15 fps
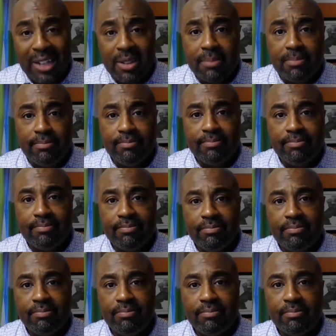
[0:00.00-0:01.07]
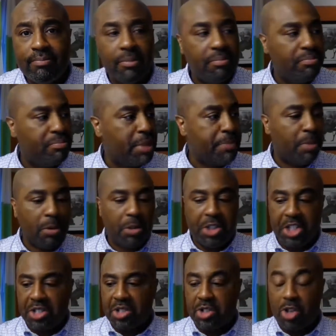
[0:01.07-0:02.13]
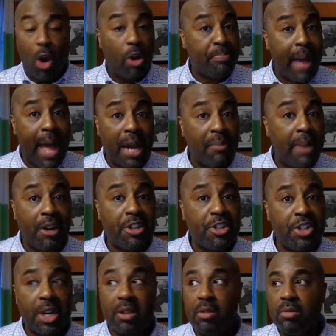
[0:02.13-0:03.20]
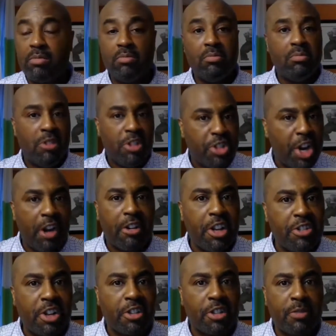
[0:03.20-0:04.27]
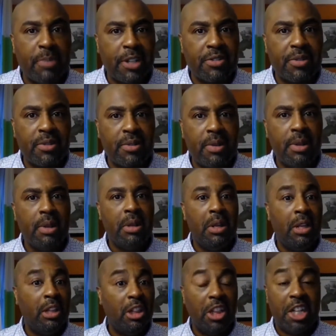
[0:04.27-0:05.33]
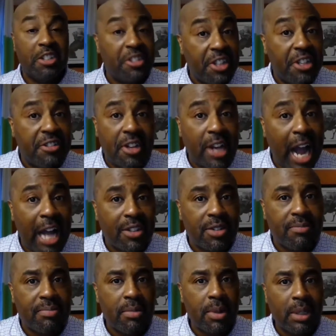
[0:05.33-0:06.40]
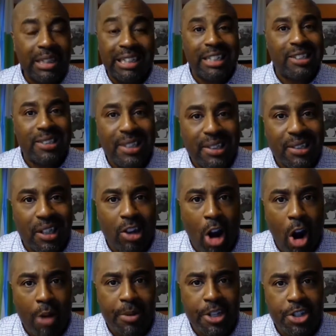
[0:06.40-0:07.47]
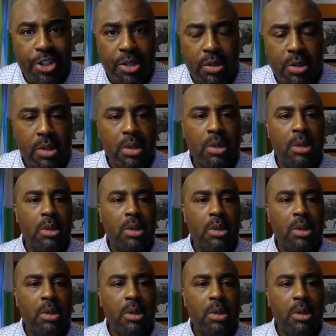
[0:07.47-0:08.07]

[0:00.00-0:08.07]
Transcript: it. Gossip. People just talk bad about each other, sharing each other's business, listening to gossip, listening to garbage,